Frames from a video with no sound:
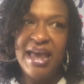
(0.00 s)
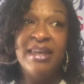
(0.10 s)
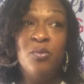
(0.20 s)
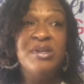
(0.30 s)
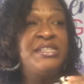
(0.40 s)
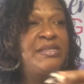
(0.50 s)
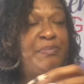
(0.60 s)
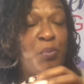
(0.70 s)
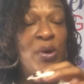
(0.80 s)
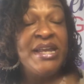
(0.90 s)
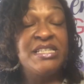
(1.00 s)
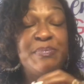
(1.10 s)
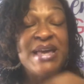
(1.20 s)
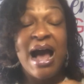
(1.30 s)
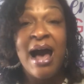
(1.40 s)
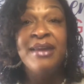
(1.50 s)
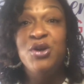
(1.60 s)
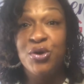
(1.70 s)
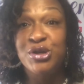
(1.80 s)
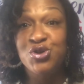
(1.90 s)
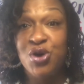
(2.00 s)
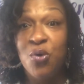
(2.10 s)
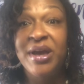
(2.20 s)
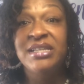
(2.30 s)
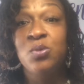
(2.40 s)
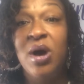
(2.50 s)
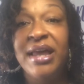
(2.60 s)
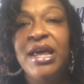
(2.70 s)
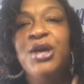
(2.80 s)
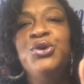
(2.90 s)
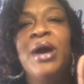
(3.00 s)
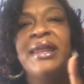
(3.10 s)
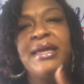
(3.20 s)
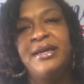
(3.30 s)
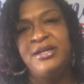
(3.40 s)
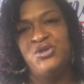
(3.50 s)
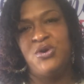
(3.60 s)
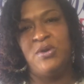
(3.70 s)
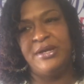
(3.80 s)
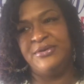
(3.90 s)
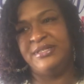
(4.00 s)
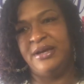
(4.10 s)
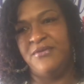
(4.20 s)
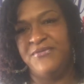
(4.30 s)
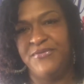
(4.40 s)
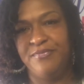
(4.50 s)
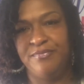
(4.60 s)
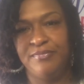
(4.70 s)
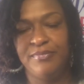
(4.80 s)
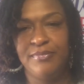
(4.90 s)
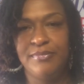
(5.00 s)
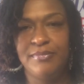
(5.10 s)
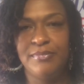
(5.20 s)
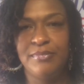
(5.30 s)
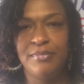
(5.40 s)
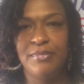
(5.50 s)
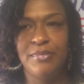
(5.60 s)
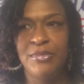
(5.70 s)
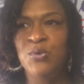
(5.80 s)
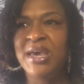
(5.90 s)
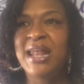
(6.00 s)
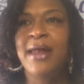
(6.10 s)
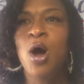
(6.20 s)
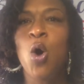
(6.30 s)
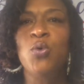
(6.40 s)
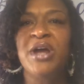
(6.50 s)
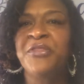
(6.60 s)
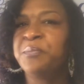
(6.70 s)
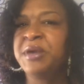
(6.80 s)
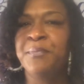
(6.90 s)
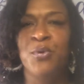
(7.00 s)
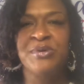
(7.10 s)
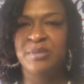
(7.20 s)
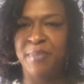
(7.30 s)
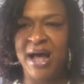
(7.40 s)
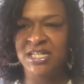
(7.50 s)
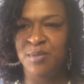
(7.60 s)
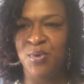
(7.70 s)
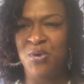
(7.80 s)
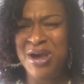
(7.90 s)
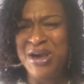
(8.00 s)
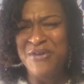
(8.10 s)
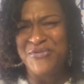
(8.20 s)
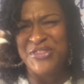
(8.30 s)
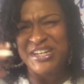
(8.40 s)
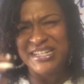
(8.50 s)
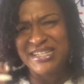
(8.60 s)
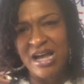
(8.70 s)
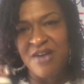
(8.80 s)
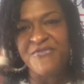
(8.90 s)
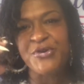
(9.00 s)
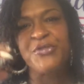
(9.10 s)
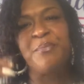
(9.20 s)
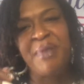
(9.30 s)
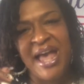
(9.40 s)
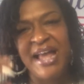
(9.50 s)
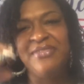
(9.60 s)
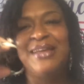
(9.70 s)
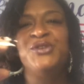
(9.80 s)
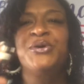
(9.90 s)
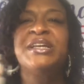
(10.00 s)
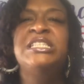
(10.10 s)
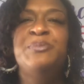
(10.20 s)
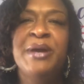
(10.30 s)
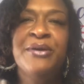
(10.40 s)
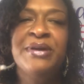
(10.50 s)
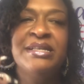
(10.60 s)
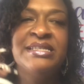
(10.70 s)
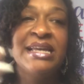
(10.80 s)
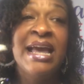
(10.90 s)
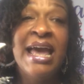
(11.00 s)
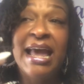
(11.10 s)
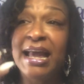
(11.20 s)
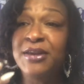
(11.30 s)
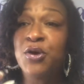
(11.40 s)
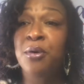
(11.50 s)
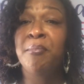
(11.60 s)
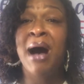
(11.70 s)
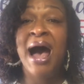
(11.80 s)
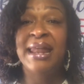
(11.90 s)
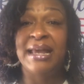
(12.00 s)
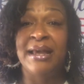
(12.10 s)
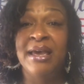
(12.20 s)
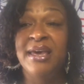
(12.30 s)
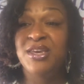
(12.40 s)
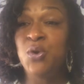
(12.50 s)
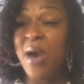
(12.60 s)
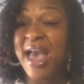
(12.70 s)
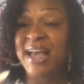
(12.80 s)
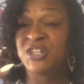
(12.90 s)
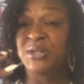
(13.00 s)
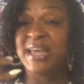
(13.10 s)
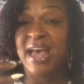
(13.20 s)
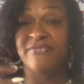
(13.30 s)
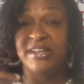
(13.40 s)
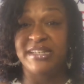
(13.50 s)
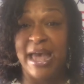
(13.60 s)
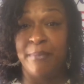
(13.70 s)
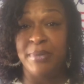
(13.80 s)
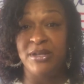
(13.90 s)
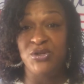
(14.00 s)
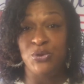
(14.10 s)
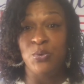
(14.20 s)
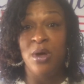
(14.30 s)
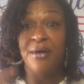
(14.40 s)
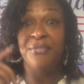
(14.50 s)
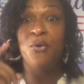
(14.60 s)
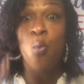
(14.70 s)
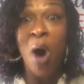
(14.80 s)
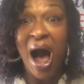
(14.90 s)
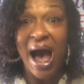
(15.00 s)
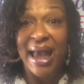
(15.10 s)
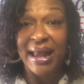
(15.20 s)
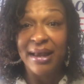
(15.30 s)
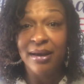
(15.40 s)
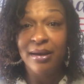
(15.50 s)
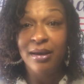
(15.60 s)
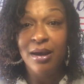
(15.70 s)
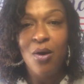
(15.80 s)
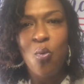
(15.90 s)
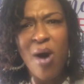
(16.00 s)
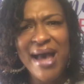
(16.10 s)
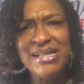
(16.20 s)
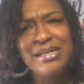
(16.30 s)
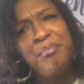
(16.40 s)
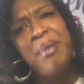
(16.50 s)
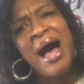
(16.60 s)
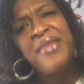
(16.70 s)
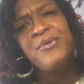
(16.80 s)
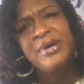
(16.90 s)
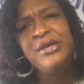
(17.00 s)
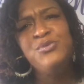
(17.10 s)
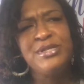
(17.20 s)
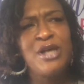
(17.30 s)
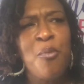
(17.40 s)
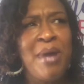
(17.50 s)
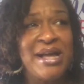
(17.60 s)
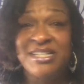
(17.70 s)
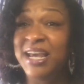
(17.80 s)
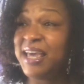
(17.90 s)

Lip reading: And when it's beyond your control, guess what? You got to get control of yourself. You cannot hold other people responsible for the discomfort or the pain that you're experiencing in your body. You actually have to tap into the why. Why is it bothering you so much?